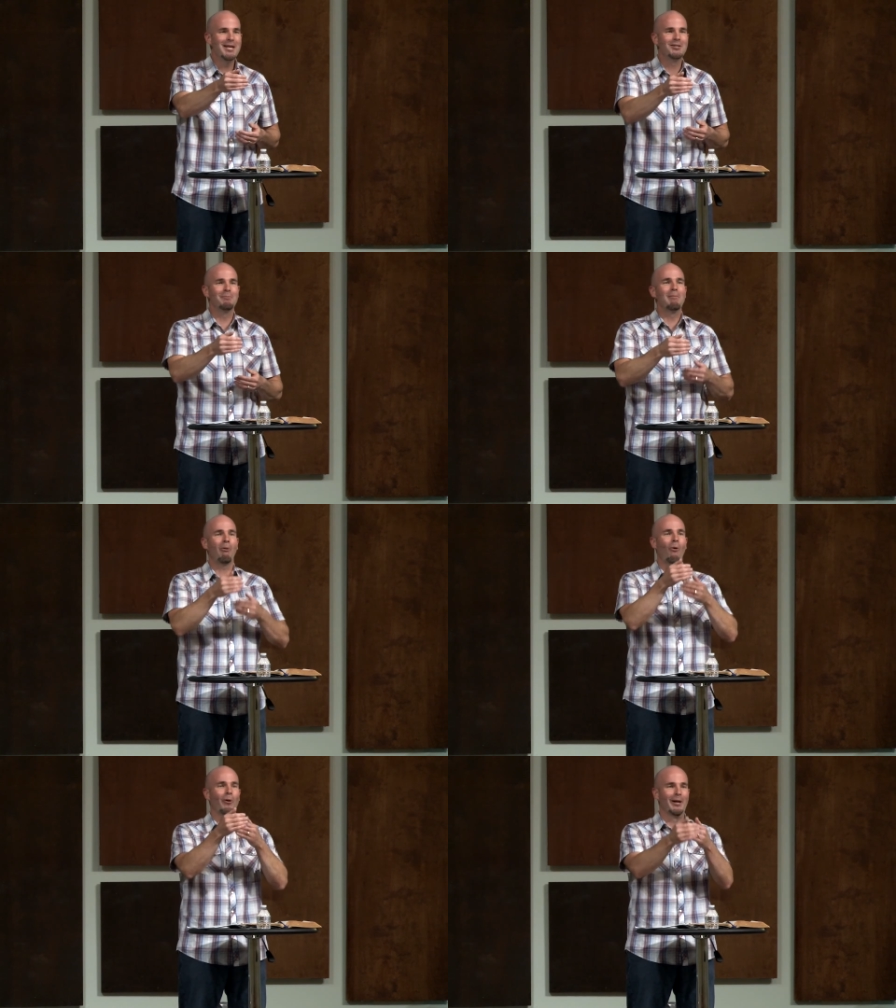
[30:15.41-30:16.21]
need to be
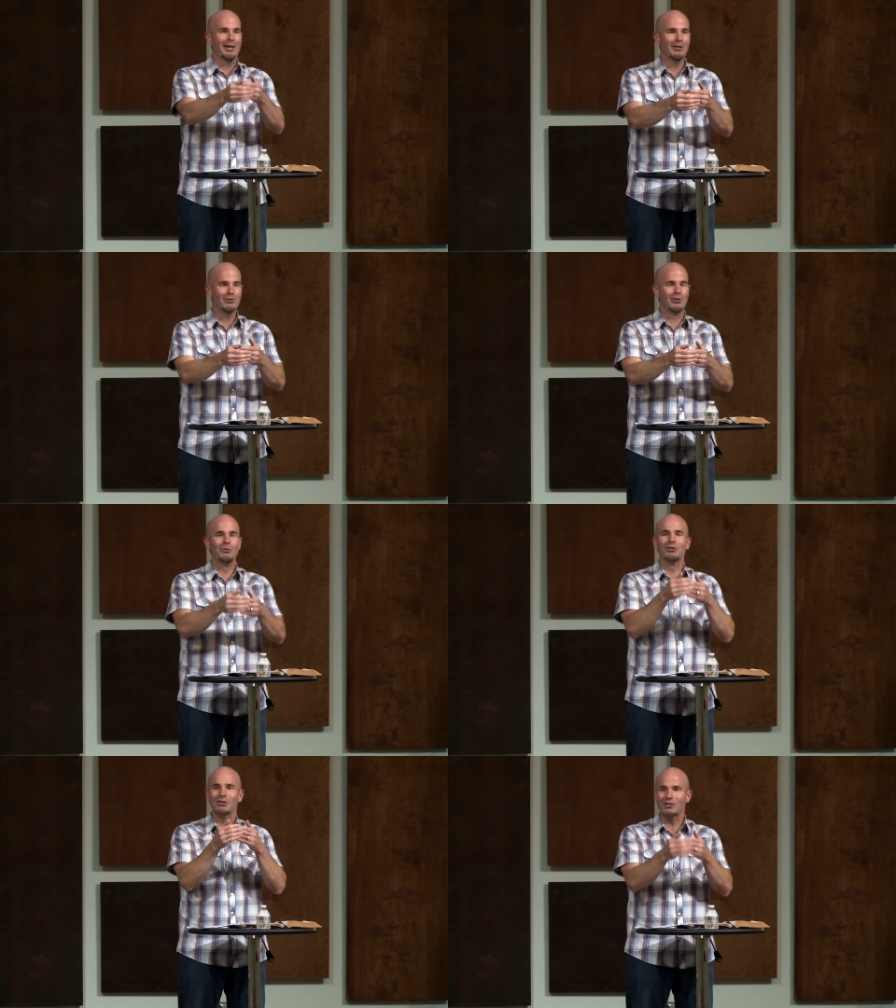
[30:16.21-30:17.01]
pouring
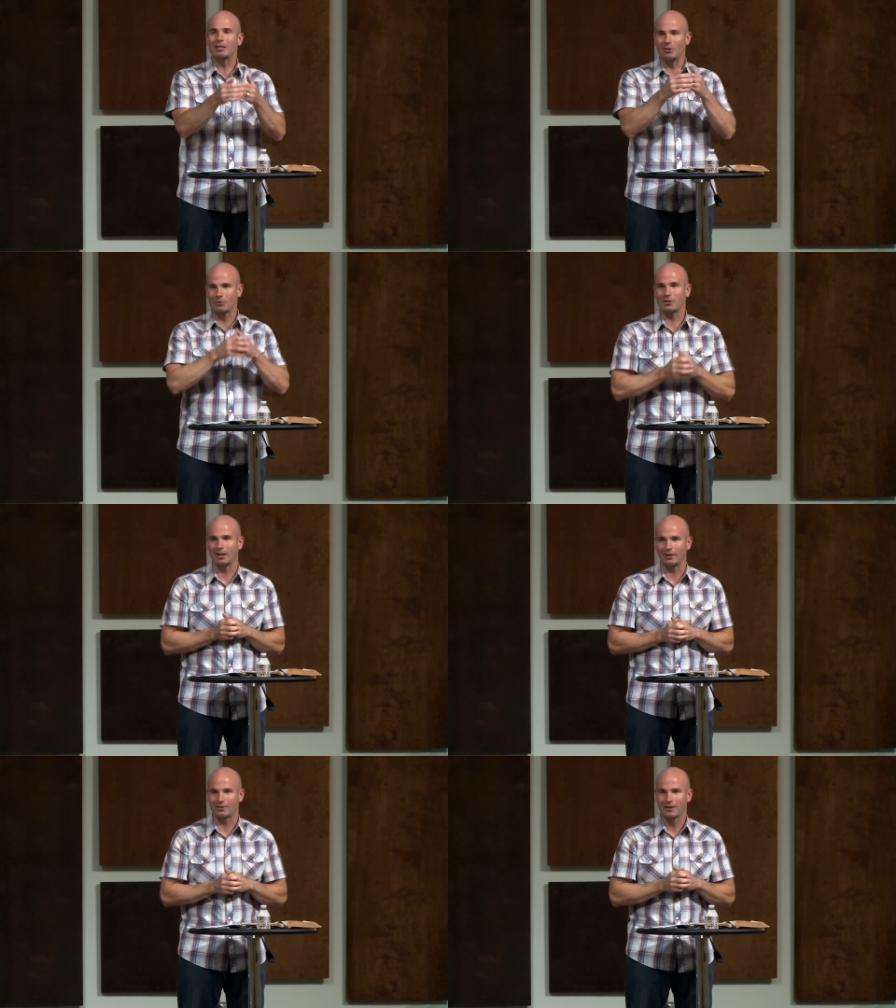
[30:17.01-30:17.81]
into to see those
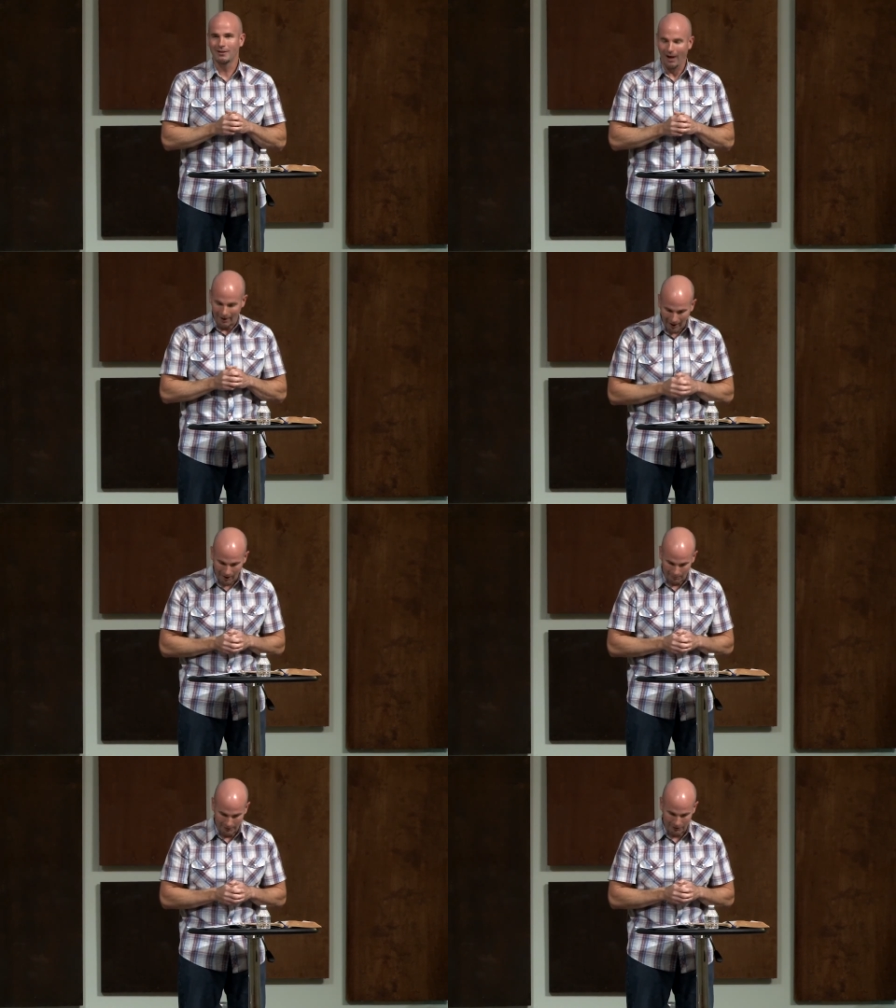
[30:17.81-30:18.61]
things
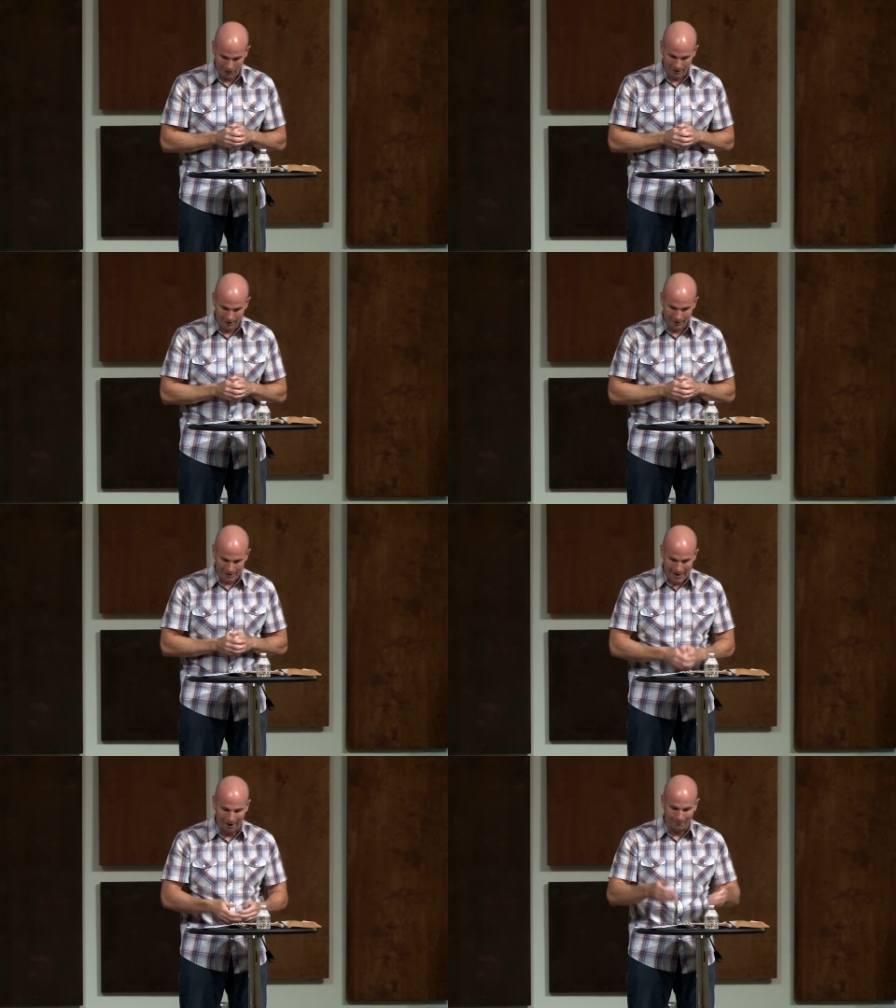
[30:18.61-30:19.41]
accomplished.
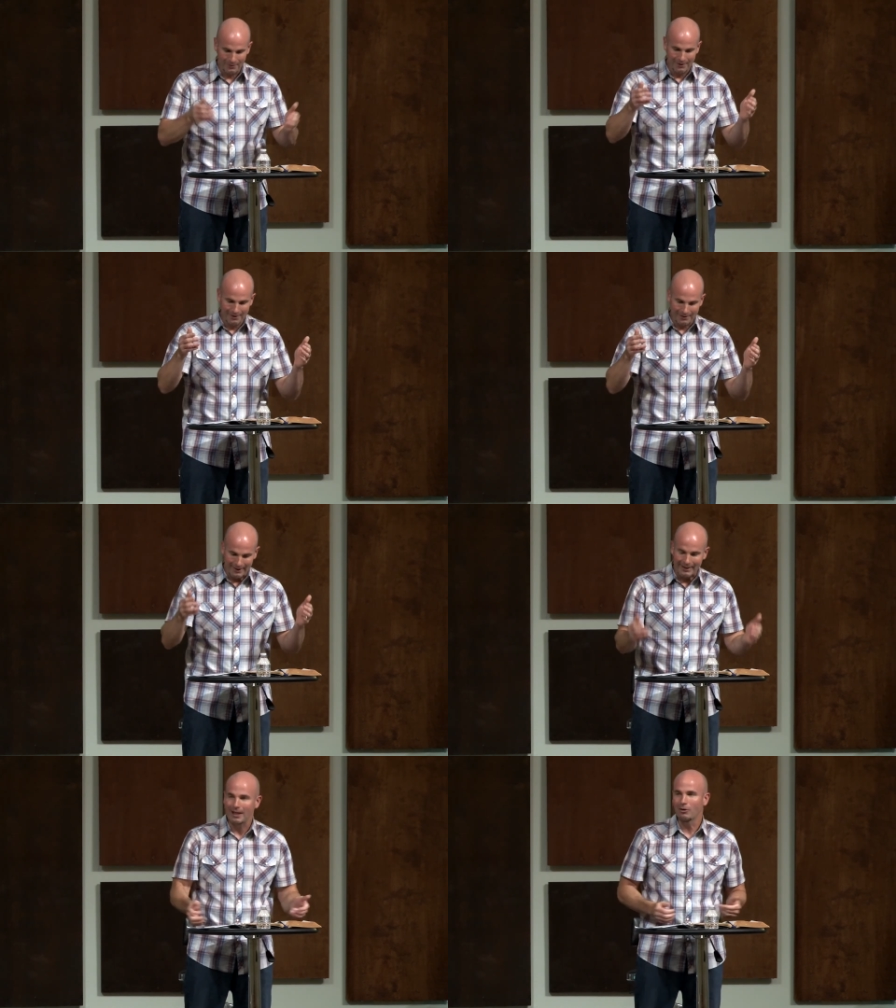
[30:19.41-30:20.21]
Now,
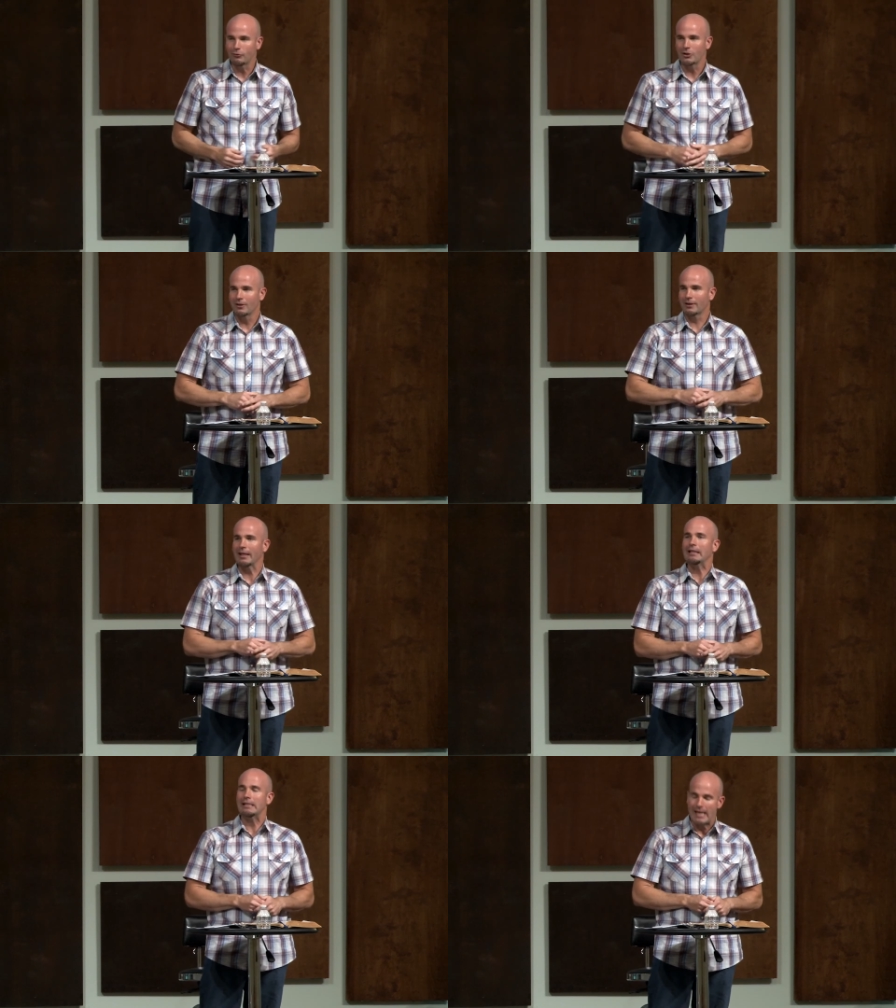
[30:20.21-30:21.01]
the gift
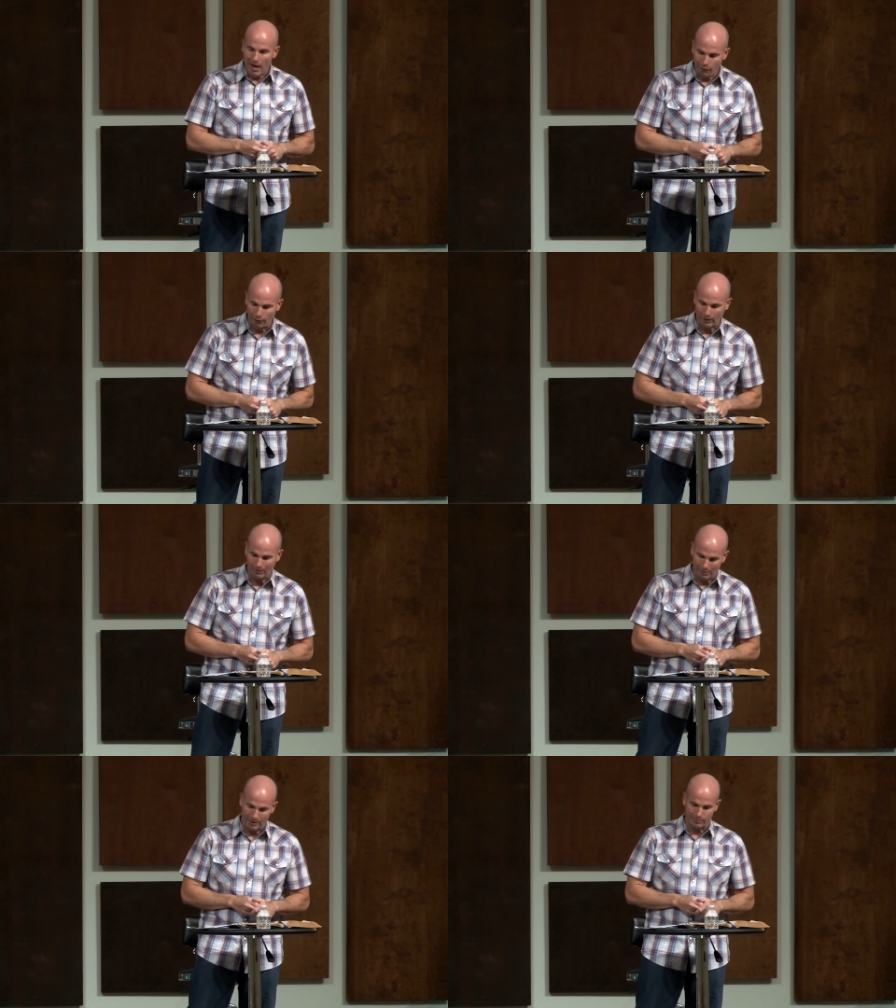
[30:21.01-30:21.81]
can definitely
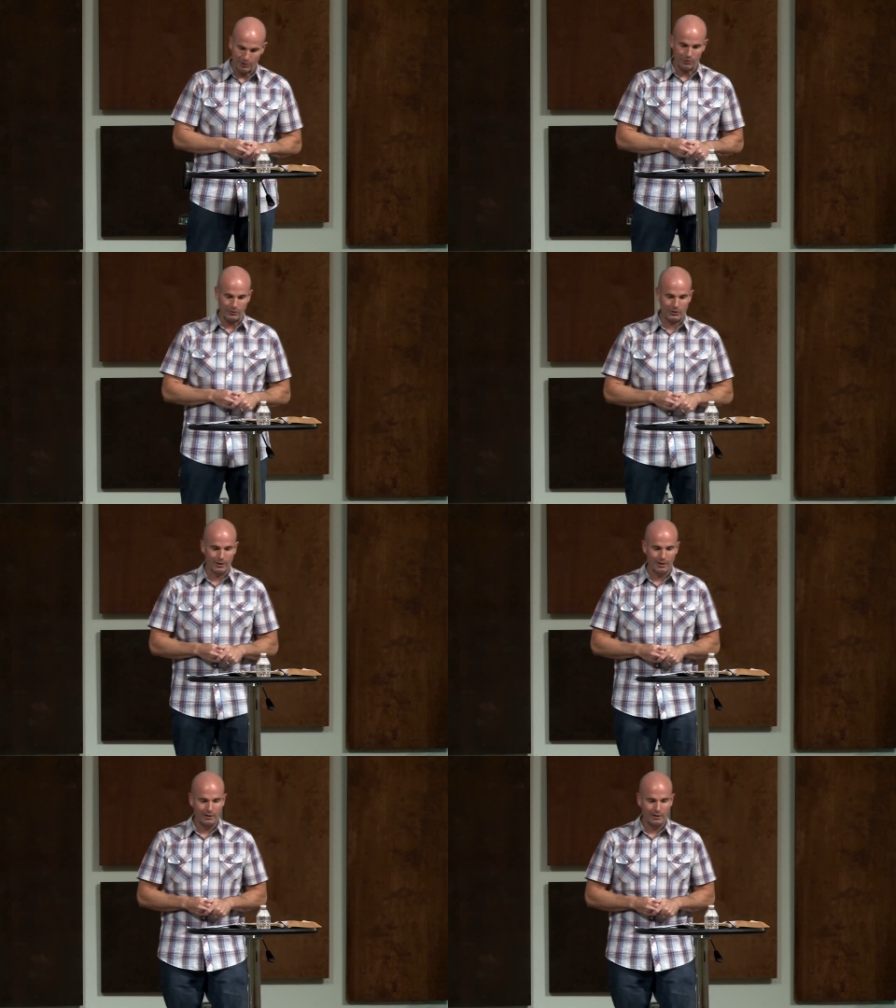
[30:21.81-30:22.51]
be abused.